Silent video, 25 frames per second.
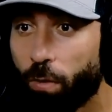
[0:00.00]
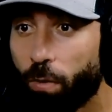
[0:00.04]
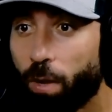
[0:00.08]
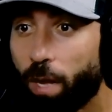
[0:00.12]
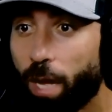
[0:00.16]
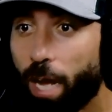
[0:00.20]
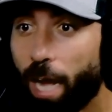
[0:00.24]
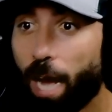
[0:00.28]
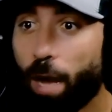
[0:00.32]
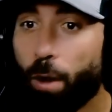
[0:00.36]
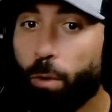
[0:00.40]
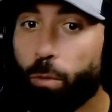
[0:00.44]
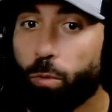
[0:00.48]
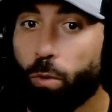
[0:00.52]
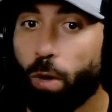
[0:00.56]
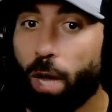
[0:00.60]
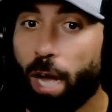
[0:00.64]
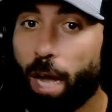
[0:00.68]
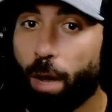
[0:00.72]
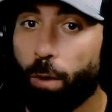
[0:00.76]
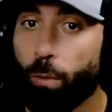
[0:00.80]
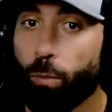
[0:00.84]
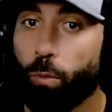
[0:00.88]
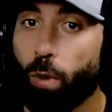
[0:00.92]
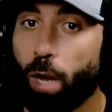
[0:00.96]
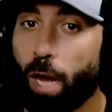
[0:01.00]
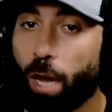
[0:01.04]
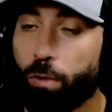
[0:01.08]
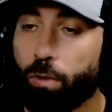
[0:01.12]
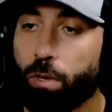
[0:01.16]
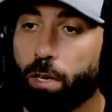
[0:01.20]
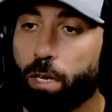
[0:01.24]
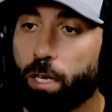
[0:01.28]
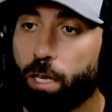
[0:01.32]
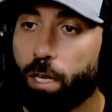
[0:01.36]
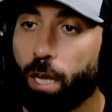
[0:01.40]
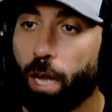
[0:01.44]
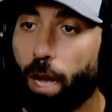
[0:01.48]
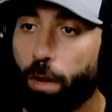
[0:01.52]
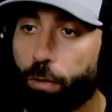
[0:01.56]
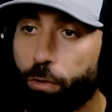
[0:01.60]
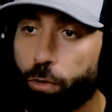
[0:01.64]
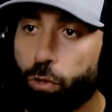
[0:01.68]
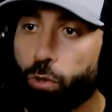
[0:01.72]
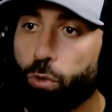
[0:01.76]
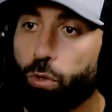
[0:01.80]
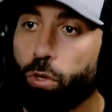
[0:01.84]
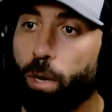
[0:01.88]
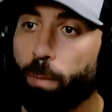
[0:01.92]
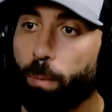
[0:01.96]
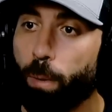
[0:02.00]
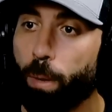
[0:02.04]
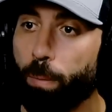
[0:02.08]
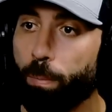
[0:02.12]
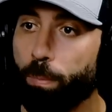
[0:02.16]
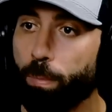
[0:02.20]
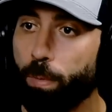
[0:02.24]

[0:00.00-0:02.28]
How did you come up?